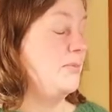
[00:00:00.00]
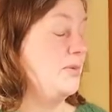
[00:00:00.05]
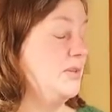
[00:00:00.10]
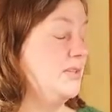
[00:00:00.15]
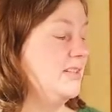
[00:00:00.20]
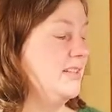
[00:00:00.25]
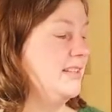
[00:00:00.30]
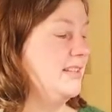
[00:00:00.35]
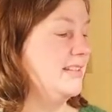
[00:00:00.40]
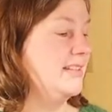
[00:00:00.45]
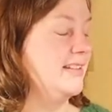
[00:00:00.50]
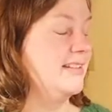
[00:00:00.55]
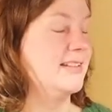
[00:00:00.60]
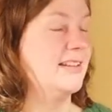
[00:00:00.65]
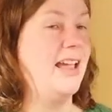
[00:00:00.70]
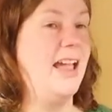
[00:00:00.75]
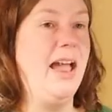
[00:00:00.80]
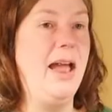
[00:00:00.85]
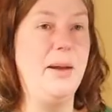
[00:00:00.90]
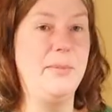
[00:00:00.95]
using this as
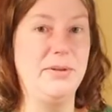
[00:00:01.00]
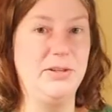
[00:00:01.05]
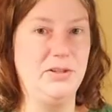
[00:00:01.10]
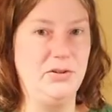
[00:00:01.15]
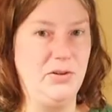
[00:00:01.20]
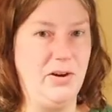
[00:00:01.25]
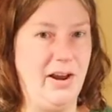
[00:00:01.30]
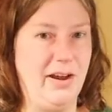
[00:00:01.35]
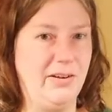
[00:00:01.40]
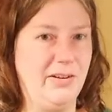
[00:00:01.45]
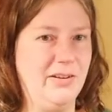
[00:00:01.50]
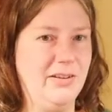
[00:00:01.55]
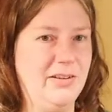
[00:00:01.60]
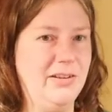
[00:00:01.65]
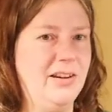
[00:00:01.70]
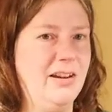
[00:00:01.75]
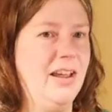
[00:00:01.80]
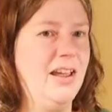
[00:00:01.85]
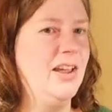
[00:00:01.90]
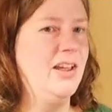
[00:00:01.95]
a habit
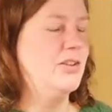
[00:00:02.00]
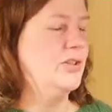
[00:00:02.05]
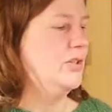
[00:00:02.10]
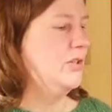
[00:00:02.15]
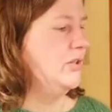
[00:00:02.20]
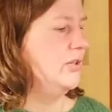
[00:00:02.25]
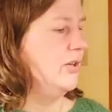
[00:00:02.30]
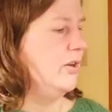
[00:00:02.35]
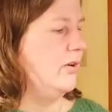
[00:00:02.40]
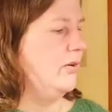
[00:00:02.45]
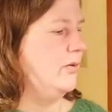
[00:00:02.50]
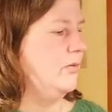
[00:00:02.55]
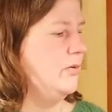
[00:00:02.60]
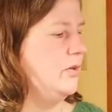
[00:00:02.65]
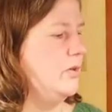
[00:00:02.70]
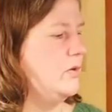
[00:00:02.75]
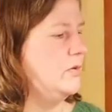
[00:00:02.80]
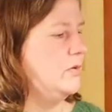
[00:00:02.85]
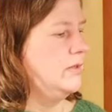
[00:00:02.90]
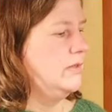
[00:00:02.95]
tracker. So
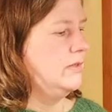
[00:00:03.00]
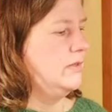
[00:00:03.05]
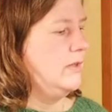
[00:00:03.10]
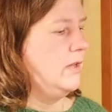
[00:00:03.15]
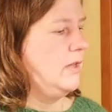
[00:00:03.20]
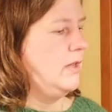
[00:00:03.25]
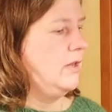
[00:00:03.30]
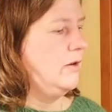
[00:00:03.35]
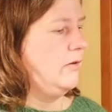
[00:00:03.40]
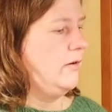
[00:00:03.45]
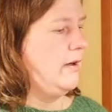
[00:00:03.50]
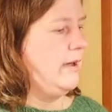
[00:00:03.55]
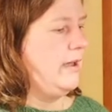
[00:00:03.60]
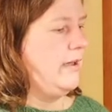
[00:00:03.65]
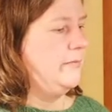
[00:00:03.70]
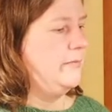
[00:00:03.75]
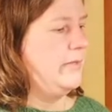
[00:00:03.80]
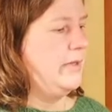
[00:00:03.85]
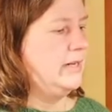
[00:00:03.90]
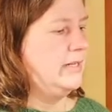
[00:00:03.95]
you can see here I
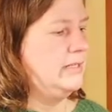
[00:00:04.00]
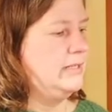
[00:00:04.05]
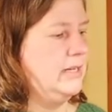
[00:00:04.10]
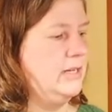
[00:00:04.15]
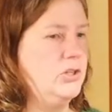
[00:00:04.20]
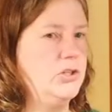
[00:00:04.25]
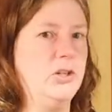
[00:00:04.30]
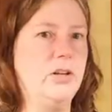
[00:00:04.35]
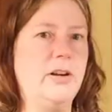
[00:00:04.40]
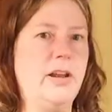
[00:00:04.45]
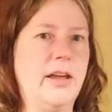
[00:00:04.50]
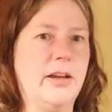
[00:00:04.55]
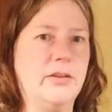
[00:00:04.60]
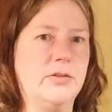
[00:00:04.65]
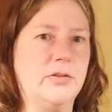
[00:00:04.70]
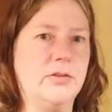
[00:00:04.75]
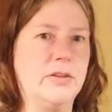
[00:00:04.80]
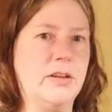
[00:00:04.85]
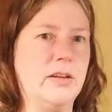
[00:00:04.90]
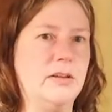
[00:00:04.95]
have meditation,
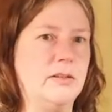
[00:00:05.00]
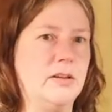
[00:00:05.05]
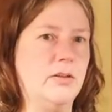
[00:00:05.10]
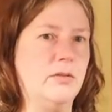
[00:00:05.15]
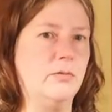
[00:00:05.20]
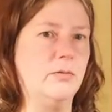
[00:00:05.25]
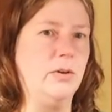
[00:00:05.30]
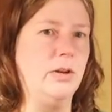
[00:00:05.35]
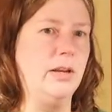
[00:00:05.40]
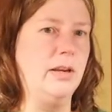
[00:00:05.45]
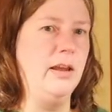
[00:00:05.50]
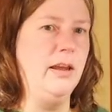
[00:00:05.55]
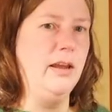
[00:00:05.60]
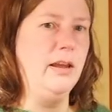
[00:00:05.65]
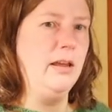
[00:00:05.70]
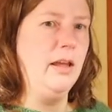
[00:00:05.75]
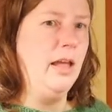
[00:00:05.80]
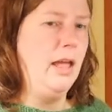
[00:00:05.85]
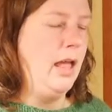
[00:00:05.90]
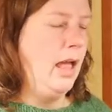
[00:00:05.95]
exercise, and
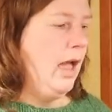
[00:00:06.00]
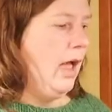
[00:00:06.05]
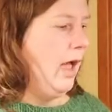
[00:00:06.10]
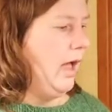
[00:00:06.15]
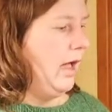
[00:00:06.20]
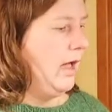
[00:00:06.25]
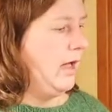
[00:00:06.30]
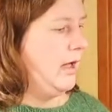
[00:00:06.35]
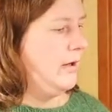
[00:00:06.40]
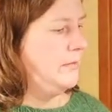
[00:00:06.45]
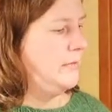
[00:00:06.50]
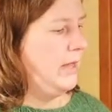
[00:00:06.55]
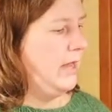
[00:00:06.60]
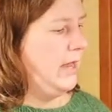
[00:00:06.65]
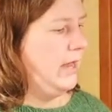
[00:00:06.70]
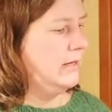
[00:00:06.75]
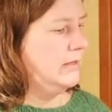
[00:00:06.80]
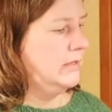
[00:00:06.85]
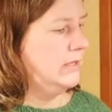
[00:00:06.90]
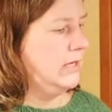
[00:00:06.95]
reading.
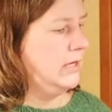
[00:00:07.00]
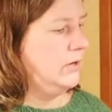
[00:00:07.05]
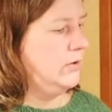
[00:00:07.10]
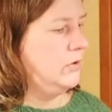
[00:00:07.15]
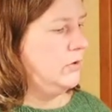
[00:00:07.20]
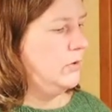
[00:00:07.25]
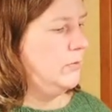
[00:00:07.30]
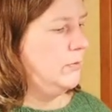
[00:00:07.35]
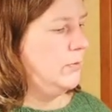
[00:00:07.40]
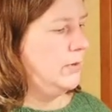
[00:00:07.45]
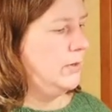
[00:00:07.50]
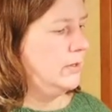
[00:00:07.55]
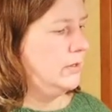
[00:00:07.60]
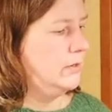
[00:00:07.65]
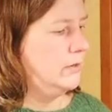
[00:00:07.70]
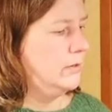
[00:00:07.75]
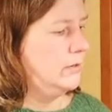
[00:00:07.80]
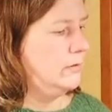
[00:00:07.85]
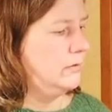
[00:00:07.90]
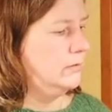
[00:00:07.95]
And here you can put a
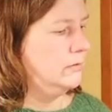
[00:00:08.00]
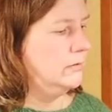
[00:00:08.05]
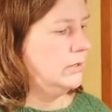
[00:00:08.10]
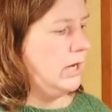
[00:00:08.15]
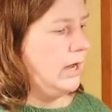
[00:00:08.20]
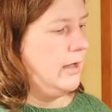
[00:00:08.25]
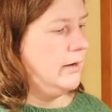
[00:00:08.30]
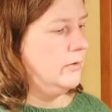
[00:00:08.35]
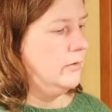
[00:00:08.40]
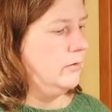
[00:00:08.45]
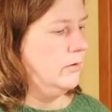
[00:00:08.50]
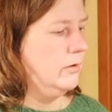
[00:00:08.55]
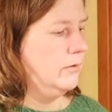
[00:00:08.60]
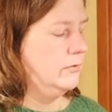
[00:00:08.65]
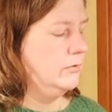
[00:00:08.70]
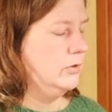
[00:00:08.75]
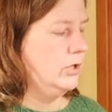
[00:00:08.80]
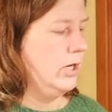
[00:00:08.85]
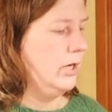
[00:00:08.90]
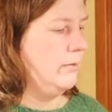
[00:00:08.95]
little dot
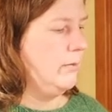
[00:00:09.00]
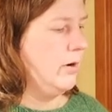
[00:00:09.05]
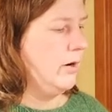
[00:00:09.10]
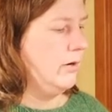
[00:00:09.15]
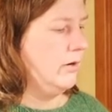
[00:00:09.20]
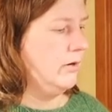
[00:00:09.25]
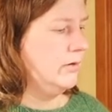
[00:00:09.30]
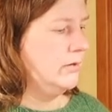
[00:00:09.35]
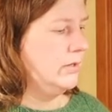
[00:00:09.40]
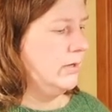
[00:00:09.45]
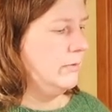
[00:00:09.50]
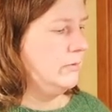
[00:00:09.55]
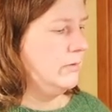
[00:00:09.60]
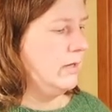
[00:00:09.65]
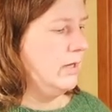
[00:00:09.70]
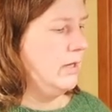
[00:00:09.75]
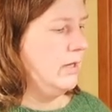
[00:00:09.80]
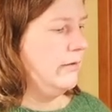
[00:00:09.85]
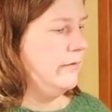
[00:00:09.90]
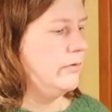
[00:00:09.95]
or check mark or
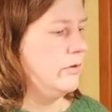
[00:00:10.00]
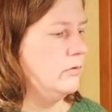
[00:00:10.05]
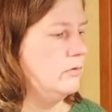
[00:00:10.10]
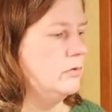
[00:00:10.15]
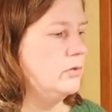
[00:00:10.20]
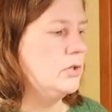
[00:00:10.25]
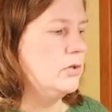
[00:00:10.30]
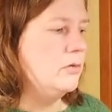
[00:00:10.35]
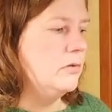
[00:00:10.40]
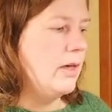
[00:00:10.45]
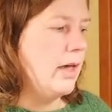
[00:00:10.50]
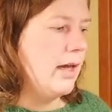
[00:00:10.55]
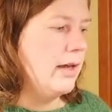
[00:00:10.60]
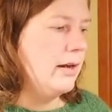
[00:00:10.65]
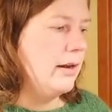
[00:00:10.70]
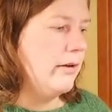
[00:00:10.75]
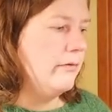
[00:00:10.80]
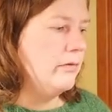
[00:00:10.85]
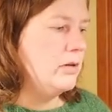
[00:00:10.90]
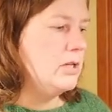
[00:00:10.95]
something if you do
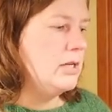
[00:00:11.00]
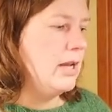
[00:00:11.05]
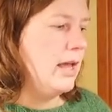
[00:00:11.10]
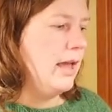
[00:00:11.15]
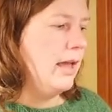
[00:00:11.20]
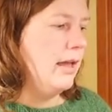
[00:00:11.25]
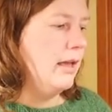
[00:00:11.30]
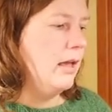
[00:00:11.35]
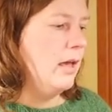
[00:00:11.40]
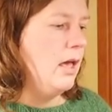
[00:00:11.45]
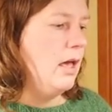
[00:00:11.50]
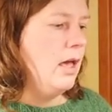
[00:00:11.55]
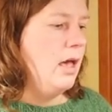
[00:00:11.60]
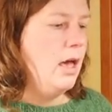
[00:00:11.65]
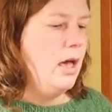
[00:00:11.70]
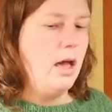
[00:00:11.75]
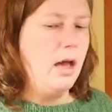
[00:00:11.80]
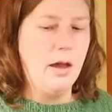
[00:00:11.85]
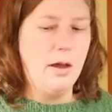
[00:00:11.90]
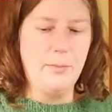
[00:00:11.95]
that every day.
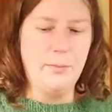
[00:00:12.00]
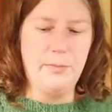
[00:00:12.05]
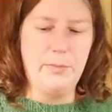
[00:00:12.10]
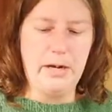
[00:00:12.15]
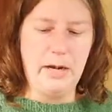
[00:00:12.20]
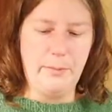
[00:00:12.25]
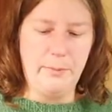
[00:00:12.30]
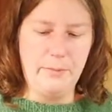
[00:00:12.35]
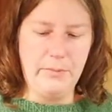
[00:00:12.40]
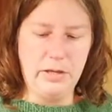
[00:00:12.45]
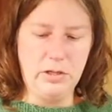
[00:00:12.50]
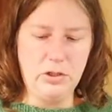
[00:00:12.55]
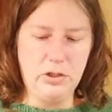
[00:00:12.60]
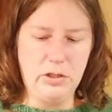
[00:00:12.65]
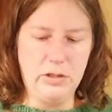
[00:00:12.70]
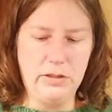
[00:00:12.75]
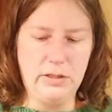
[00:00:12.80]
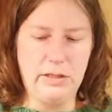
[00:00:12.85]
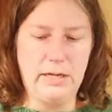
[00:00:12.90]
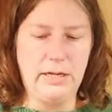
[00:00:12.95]
But I
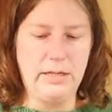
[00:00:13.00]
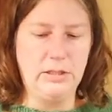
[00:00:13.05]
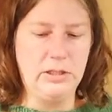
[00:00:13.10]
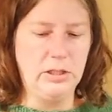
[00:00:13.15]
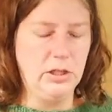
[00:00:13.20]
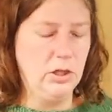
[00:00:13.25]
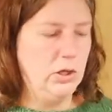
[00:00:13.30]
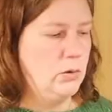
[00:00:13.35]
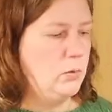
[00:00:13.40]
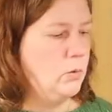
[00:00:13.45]
mentioned that I did